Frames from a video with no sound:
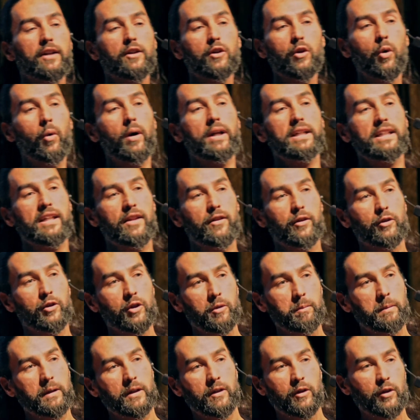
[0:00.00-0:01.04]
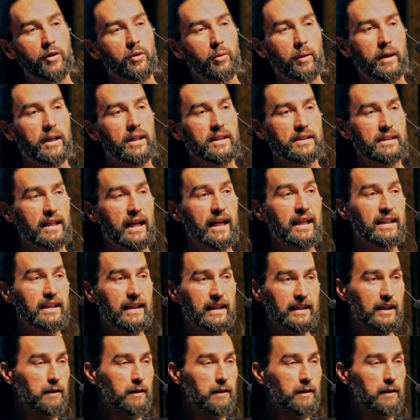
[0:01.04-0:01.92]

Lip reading: no idea there could be an earthquake in Thailand,